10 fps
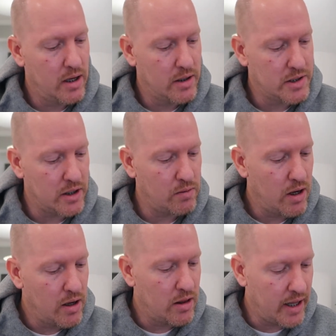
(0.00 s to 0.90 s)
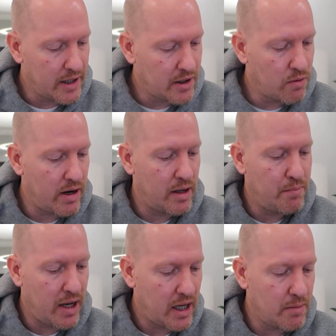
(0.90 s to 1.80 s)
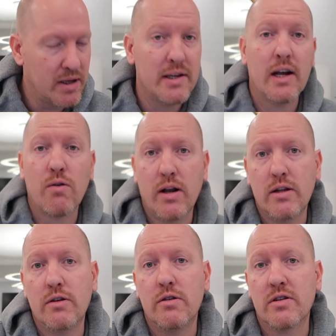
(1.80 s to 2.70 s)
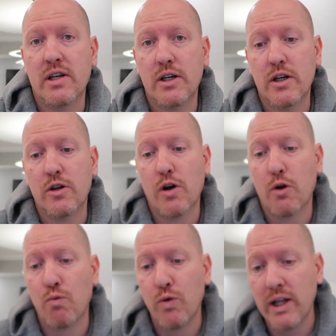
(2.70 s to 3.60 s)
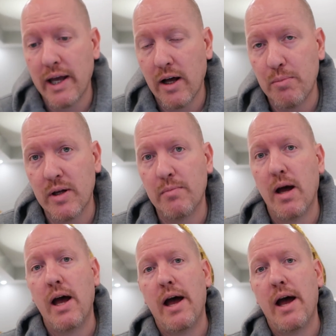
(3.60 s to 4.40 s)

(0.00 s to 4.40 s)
So length of credit, payments, and credit utilization. You can really help them.